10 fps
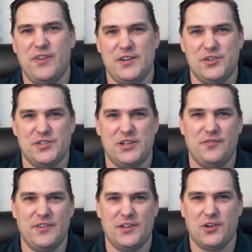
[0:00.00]
find
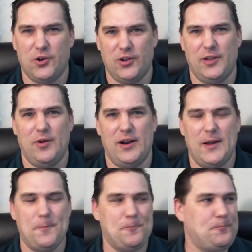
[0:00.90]
yourself in currently right
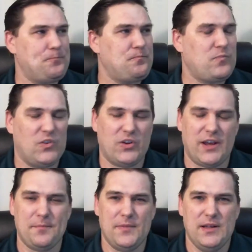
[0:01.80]
now.
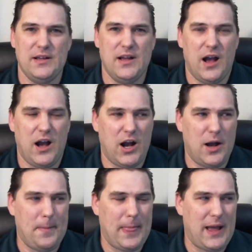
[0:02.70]
Okay?
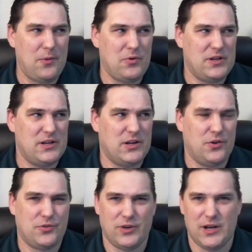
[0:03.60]
I want to go
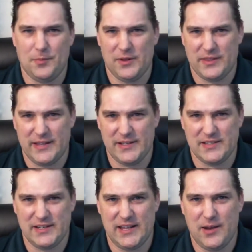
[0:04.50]
through a couple of things
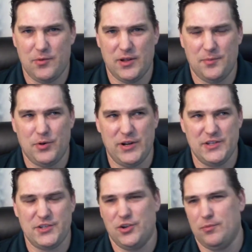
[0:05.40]
today. I want to put
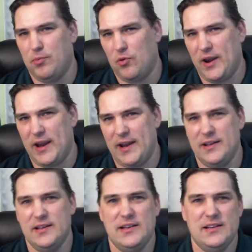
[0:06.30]
into your brain
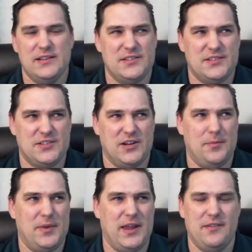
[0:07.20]

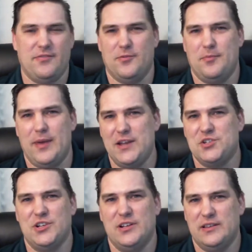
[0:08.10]
some
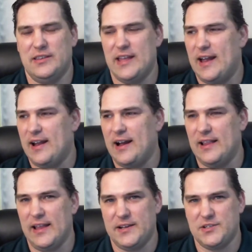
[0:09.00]
information that I
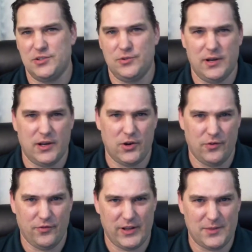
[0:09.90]
like to go
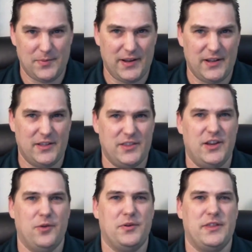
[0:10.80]
over at the beginning of the
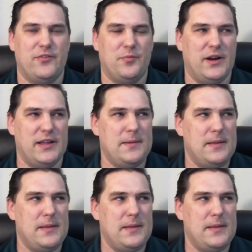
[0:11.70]
year with everybody.